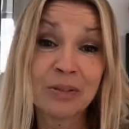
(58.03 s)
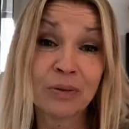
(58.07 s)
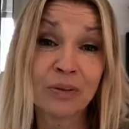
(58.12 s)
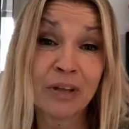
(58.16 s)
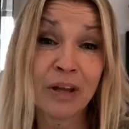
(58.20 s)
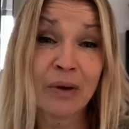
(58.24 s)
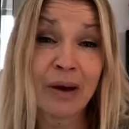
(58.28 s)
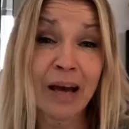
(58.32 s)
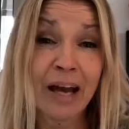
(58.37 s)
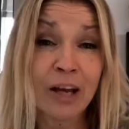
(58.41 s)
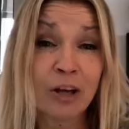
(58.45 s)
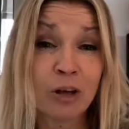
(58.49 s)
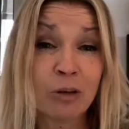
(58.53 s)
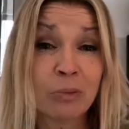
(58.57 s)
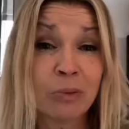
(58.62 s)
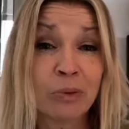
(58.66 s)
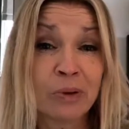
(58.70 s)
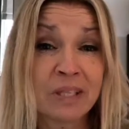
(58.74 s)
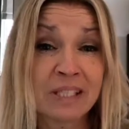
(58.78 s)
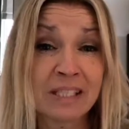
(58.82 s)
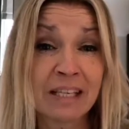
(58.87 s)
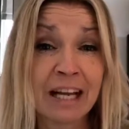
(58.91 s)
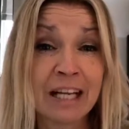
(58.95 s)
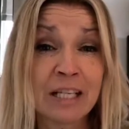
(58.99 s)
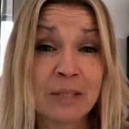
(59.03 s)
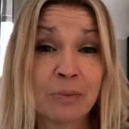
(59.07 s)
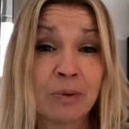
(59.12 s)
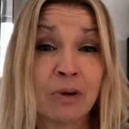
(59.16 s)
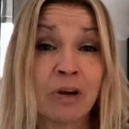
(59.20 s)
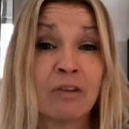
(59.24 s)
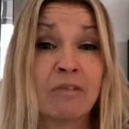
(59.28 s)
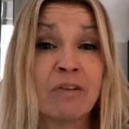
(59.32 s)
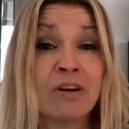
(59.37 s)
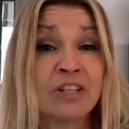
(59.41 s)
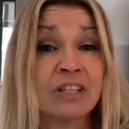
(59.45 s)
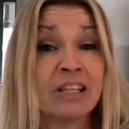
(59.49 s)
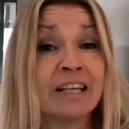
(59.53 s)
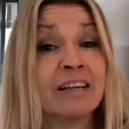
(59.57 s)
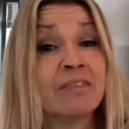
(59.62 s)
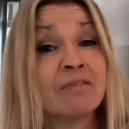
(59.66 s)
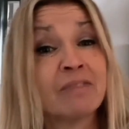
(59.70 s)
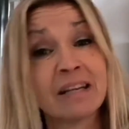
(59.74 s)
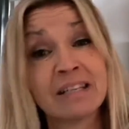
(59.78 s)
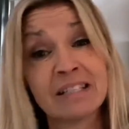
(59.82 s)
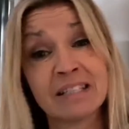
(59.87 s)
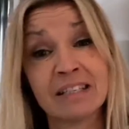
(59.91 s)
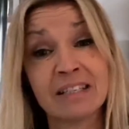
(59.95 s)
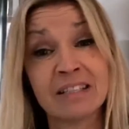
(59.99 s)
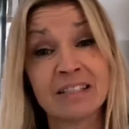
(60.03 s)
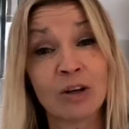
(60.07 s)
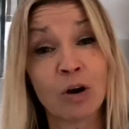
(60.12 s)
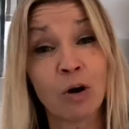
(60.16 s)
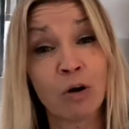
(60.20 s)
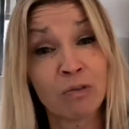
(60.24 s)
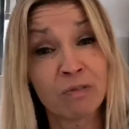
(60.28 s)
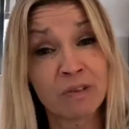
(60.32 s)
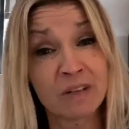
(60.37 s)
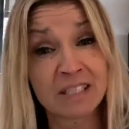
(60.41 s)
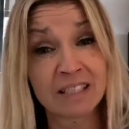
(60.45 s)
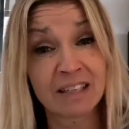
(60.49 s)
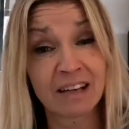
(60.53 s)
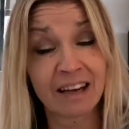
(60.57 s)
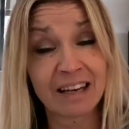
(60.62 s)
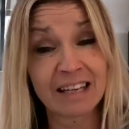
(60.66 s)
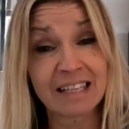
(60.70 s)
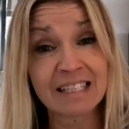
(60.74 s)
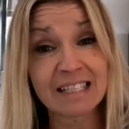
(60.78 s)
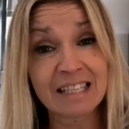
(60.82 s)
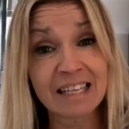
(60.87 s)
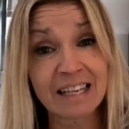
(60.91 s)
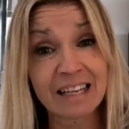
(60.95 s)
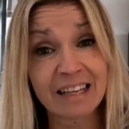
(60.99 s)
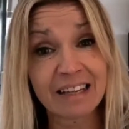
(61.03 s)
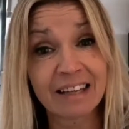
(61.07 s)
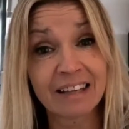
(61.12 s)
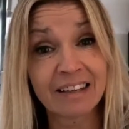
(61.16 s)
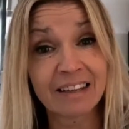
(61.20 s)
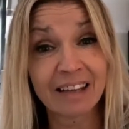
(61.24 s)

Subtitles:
although angle poised lights were originally invented as office lighting,